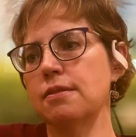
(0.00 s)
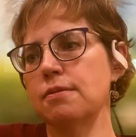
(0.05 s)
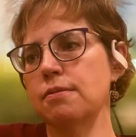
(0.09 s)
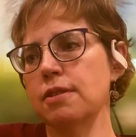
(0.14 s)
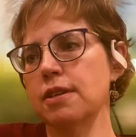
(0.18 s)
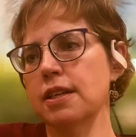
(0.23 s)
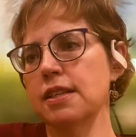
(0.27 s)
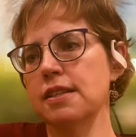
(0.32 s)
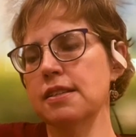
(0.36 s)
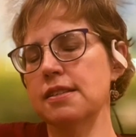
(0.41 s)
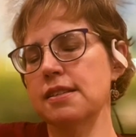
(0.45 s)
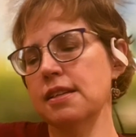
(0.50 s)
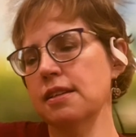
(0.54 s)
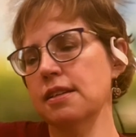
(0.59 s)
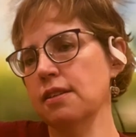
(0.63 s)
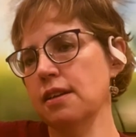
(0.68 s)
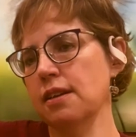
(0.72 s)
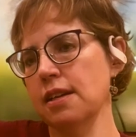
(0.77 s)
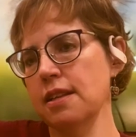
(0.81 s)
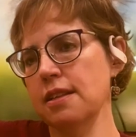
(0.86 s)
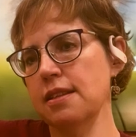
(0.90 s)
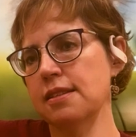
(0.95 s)
We're gonna see a
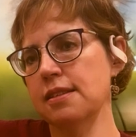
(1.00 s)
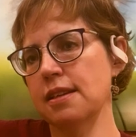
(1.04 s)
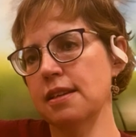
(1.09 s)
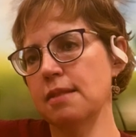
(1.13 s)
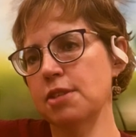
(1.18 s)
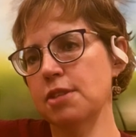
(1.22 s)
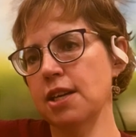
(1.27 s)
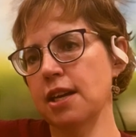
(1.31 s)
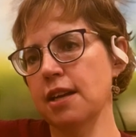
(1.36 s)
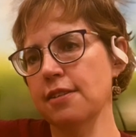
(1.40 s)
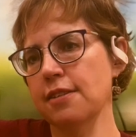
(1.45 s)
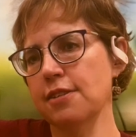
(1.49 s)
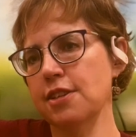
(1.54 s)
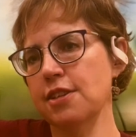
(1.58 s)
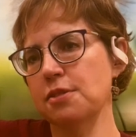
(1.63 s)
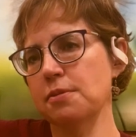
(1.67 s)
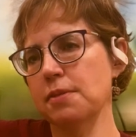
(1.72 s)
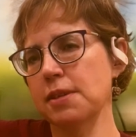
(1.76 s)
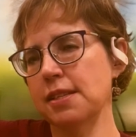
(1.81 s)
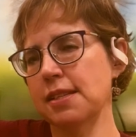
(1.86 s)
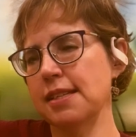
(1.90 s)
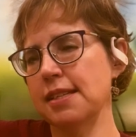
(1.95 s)
lot of the same
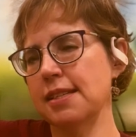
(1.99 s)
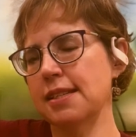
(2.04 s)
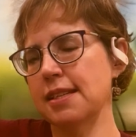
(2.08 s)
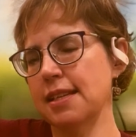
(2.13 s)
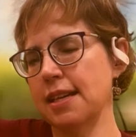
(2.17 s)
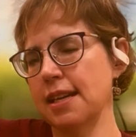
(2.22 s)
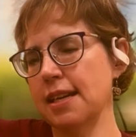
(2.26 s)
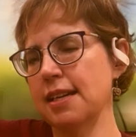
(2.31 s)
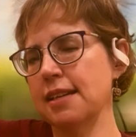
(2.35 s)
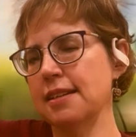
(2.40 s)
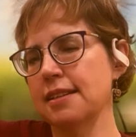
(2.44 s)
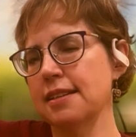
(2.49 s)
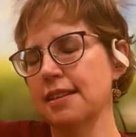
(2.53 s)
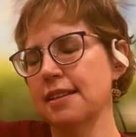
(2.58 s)
challenges we see today.